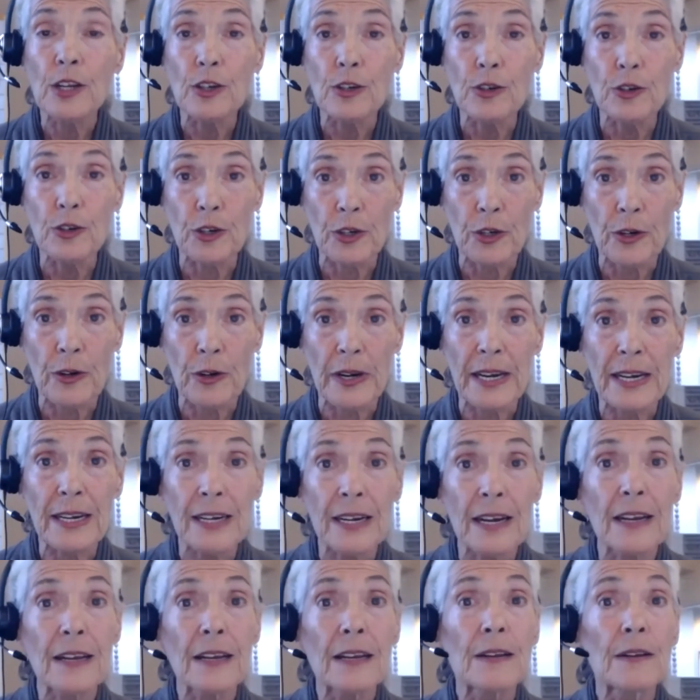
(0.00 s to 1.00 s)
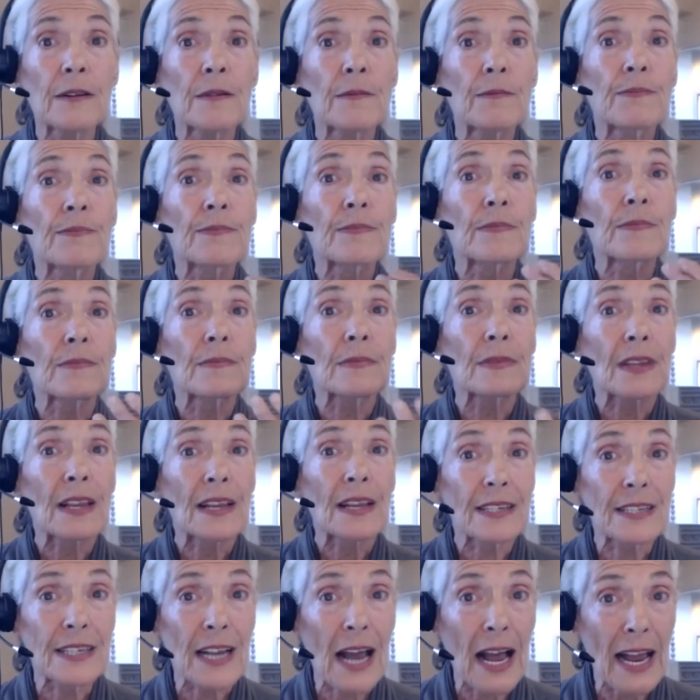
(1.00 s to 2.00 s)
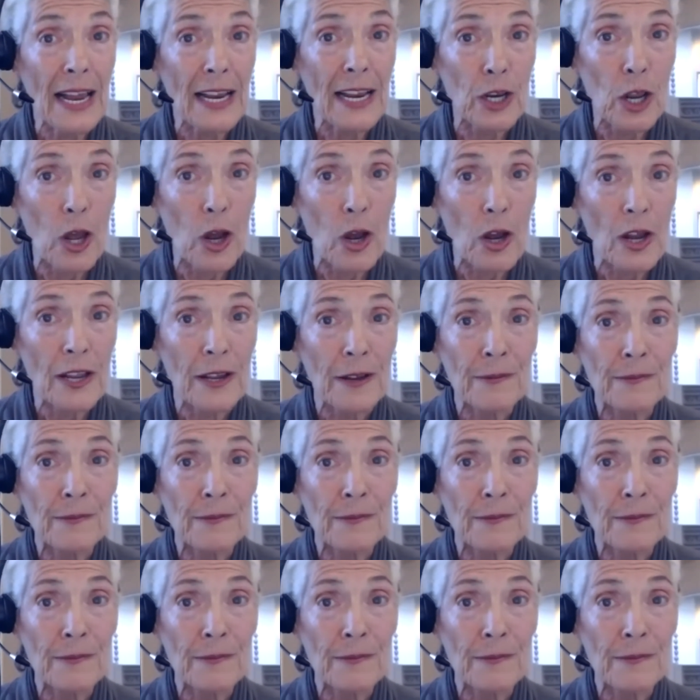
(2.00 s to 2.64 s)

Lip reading: during dialogue.